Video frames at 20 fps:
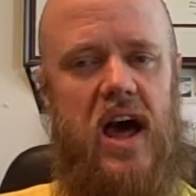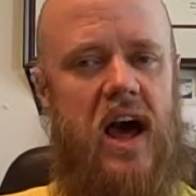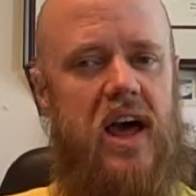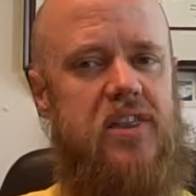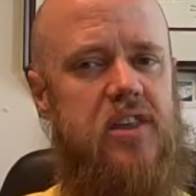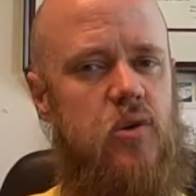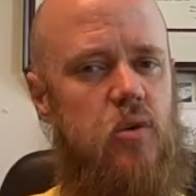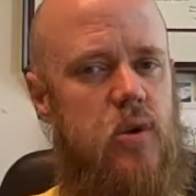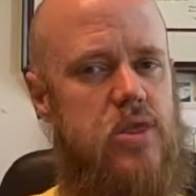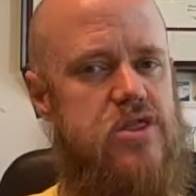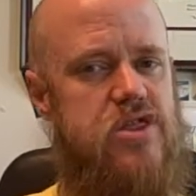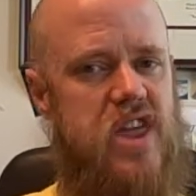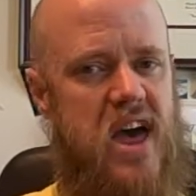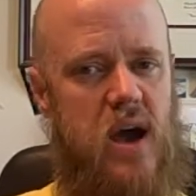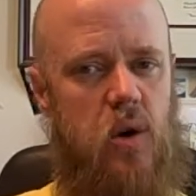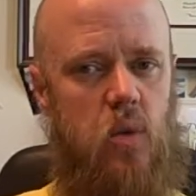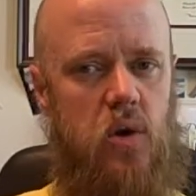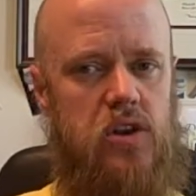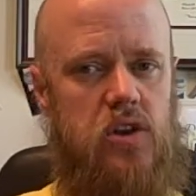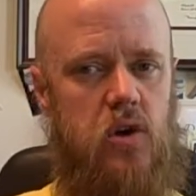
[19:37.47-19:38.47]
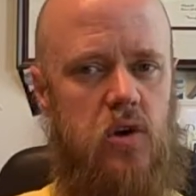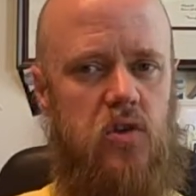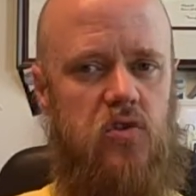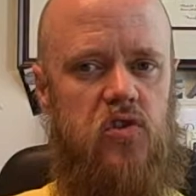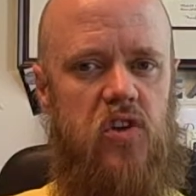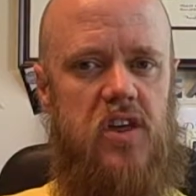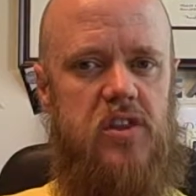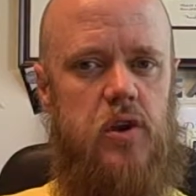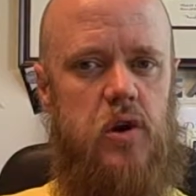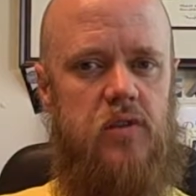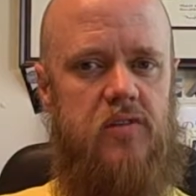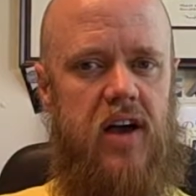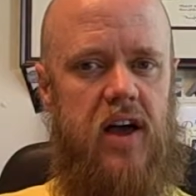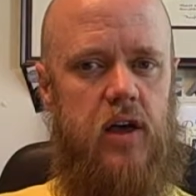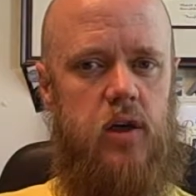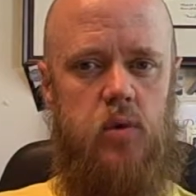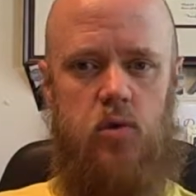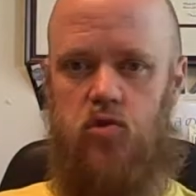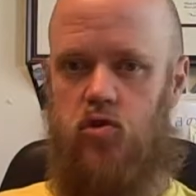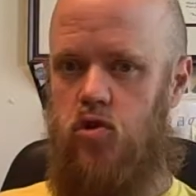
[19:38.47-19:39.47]
I think with that one you could say that your
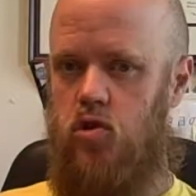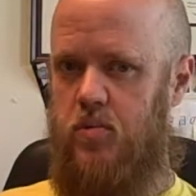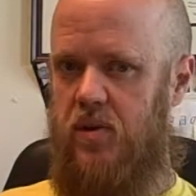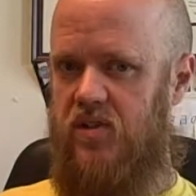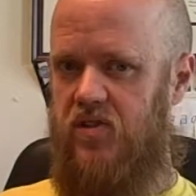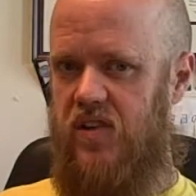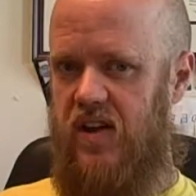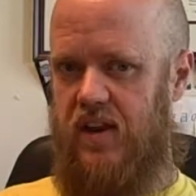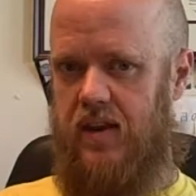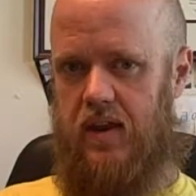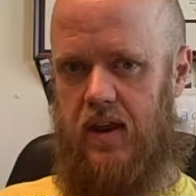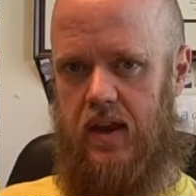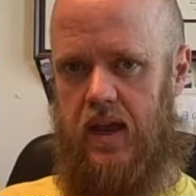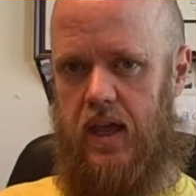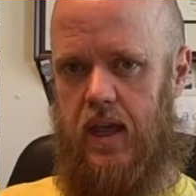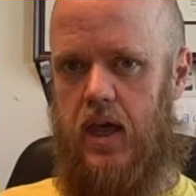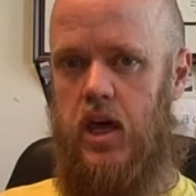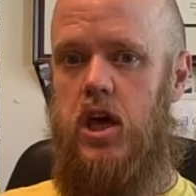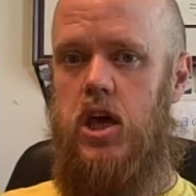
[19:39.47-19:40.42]
value is human dignity.